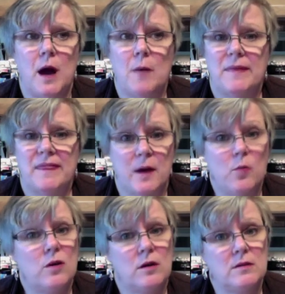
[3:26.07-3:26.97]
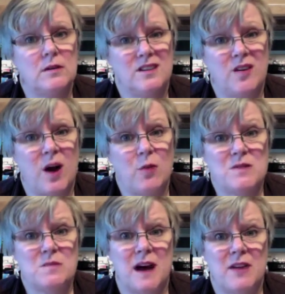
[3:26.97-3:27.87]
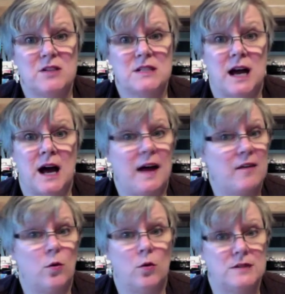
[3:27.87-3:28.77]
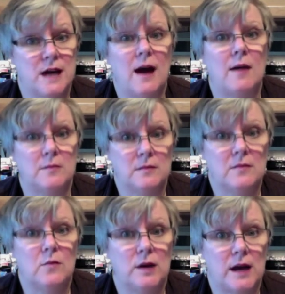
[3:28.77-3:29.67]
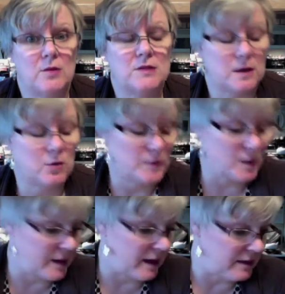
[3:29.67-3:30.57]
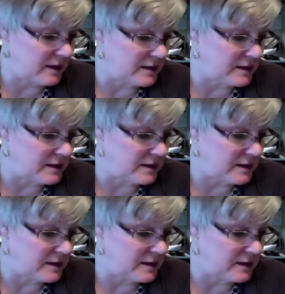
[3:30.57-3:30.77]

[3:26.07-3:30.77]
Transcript: But they were, you know, I was moderate to high the whole time when I was on homeopathic.